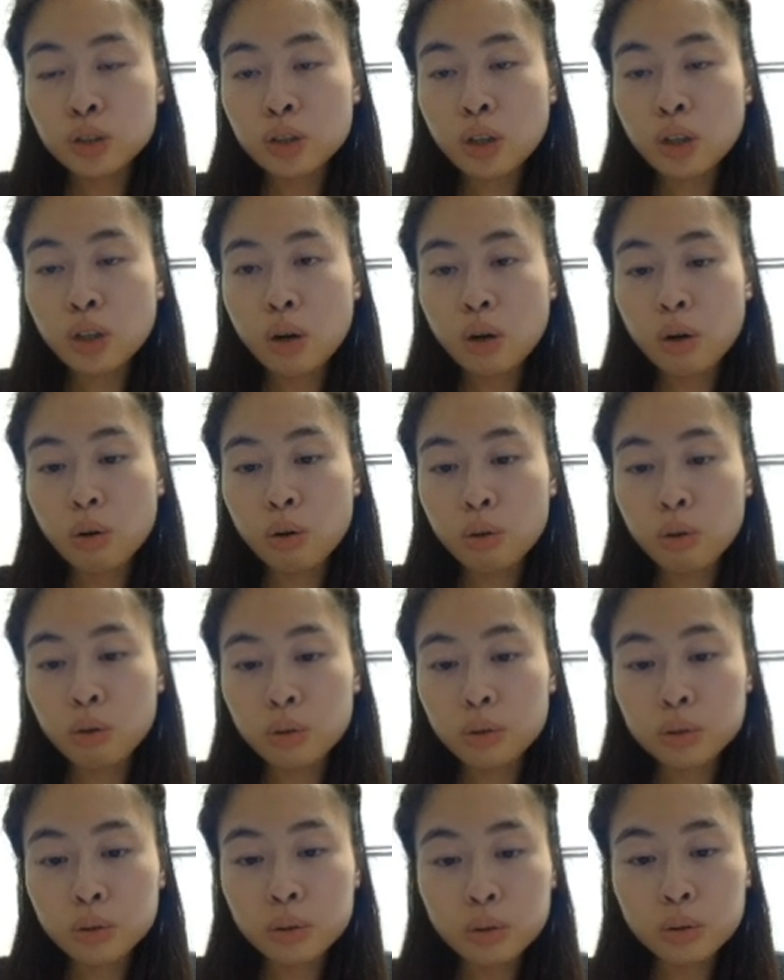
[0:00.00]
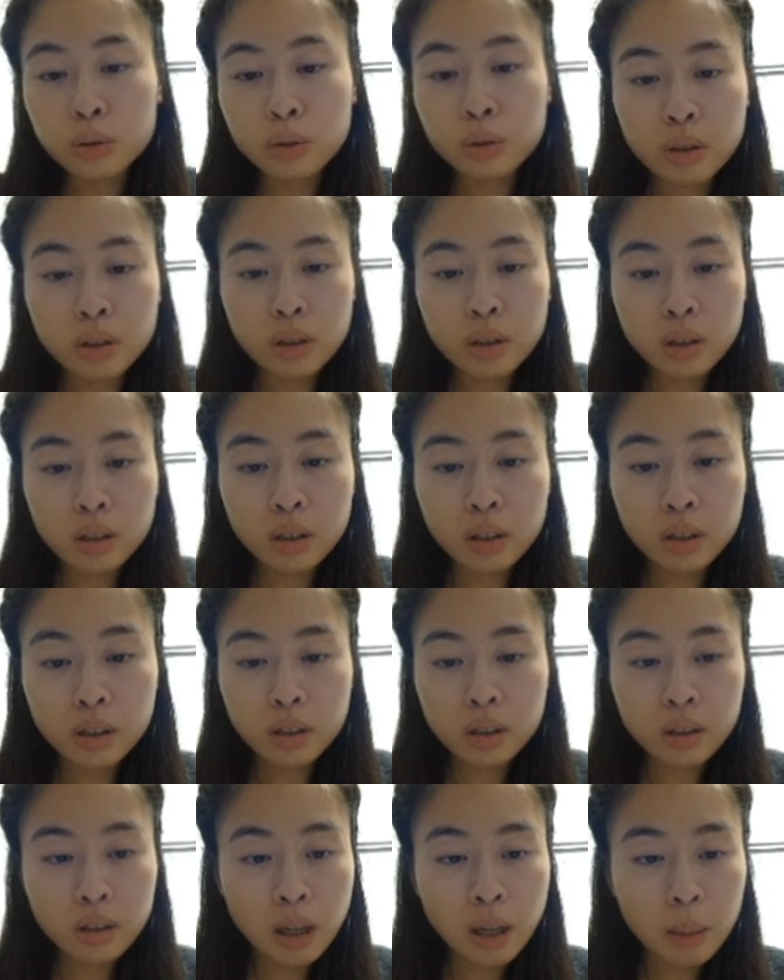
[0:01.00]
So
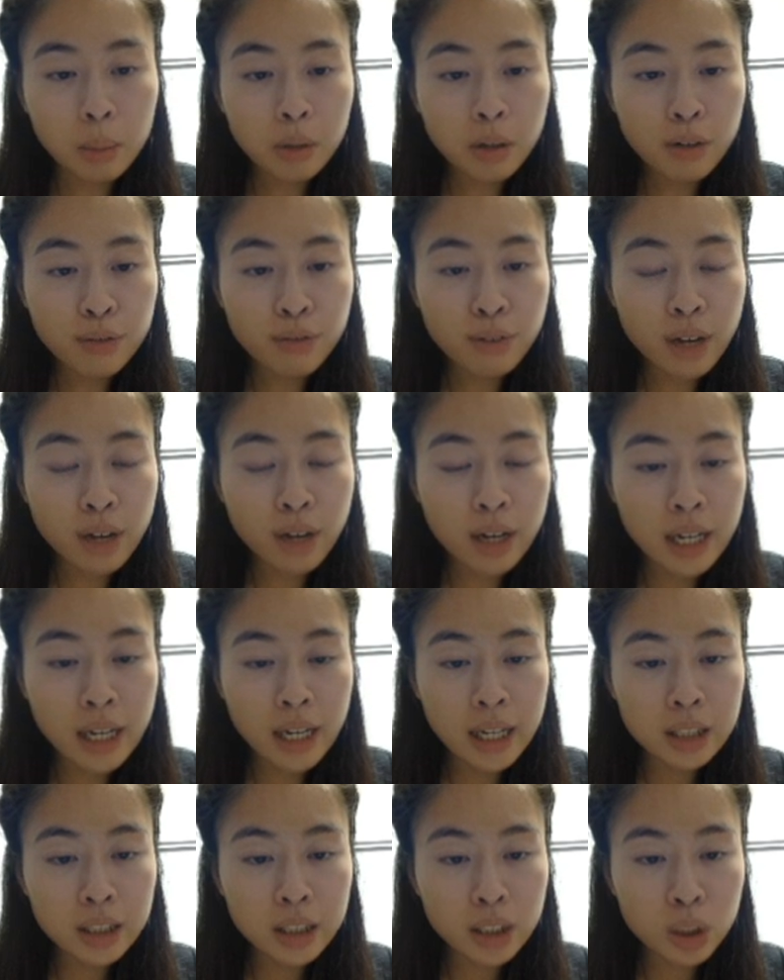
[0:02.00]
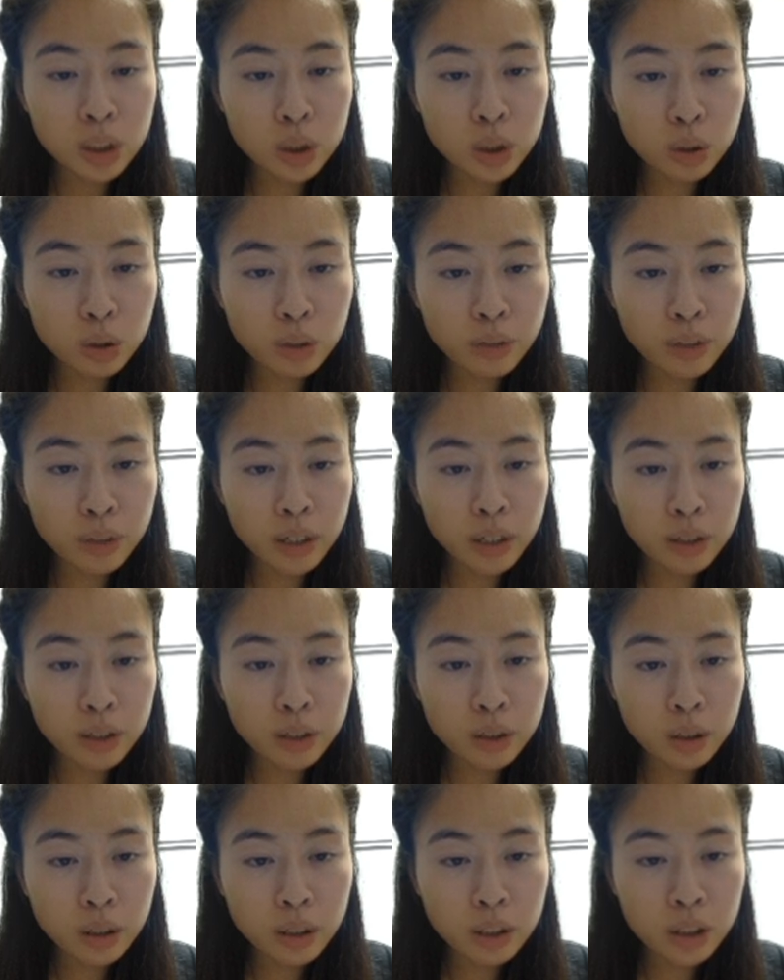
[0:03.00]
I'm going to find a t-shirt over here.
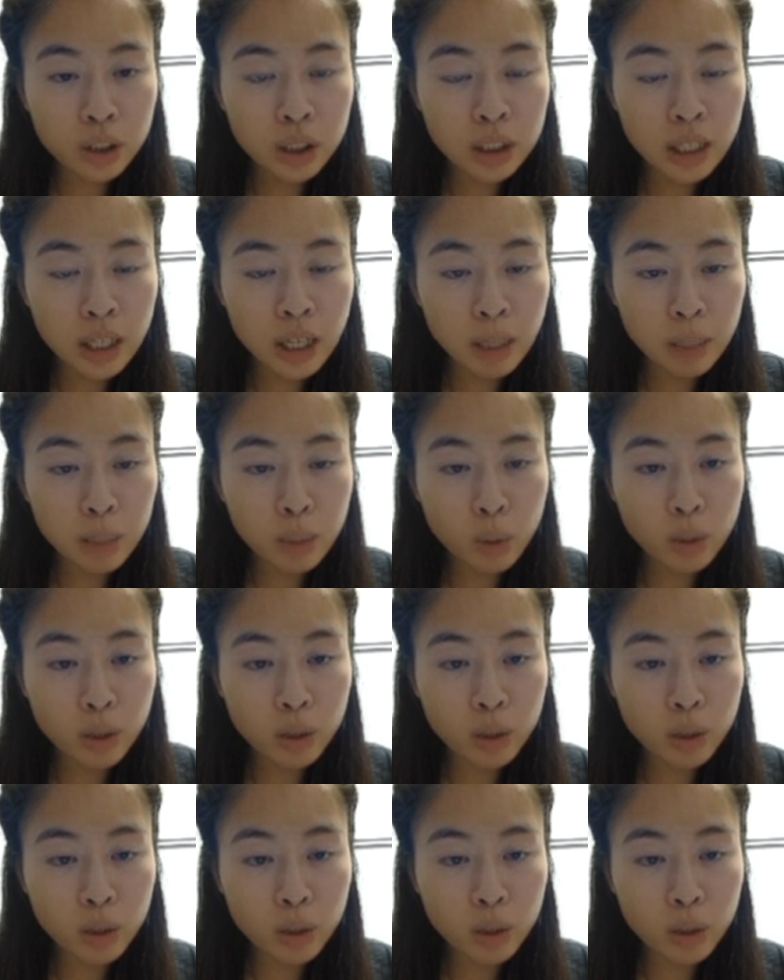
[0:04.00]
So let's just say I'm